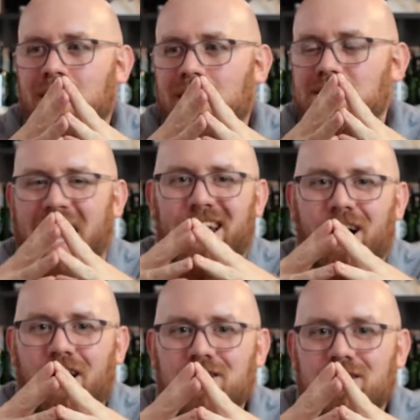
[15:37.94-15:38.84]
it's kind of
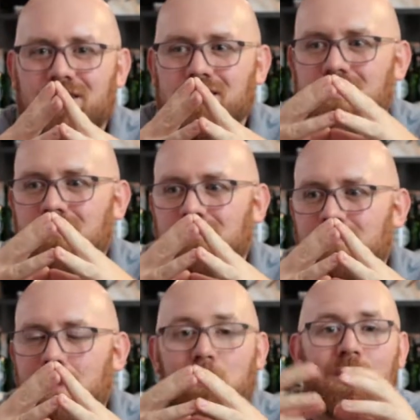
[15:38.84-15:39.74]
hard because
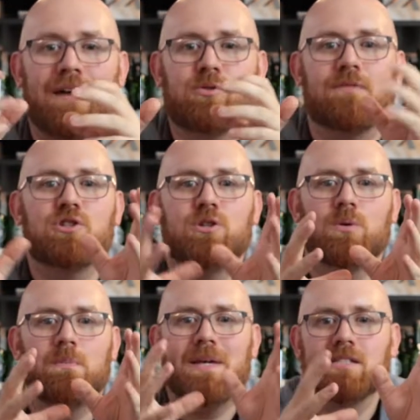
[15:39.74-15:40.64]
maybe we'd have to have
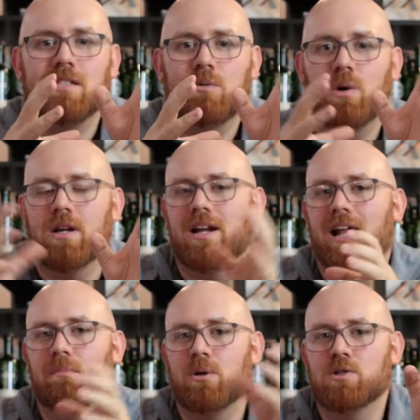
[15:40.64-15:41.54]
2, a BC one and an
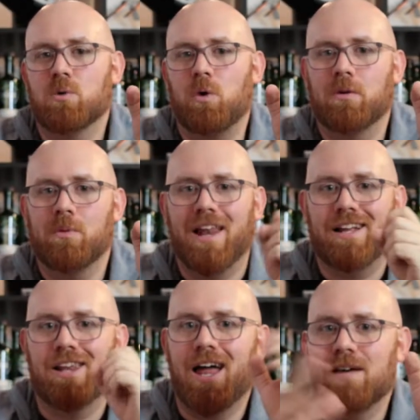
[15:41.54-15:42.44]
Alberta one, and we'd
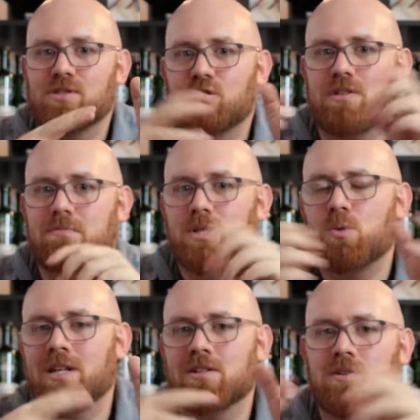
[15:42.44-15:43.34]
like live stream
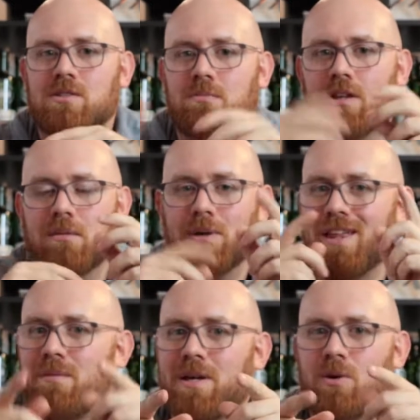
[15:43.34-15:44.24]
between it or something. But
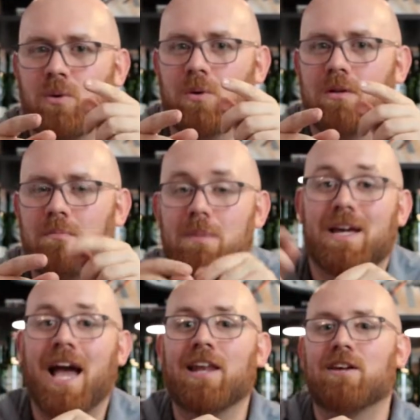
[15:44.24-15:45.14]
that'd be cool. Maybe
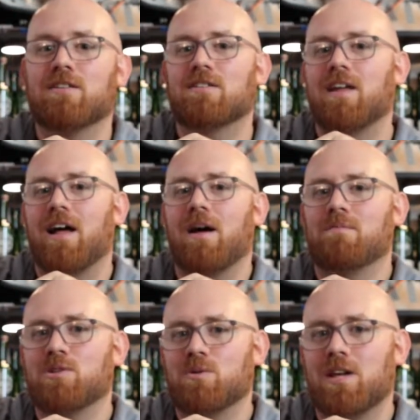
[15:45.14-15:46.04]
Kelly could
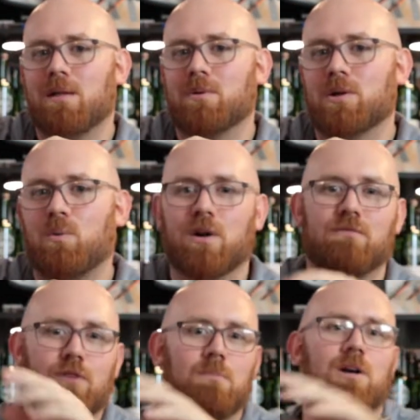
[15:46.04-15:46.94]
do the Alberta one
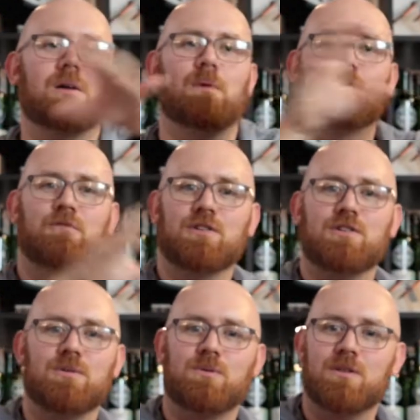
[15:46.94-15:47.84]
and Rob could come over and
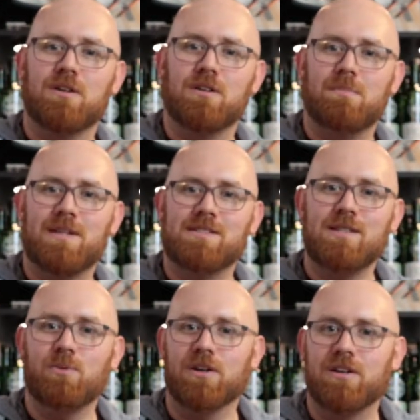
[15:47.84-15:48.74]
do the
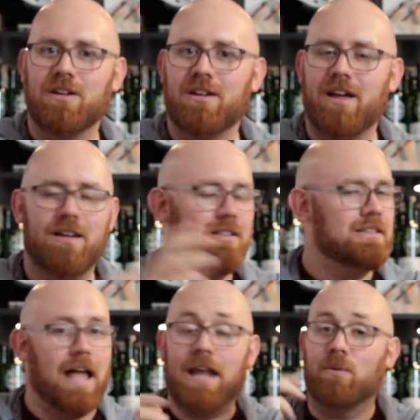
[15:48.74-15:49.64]
BC one.
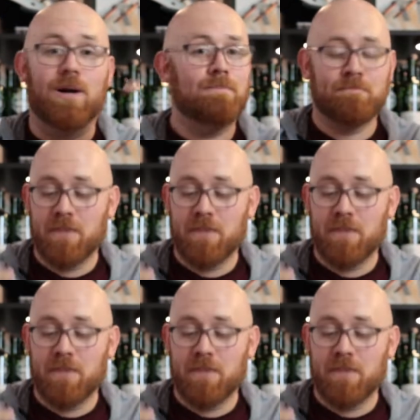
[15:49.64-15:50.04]
Anyway,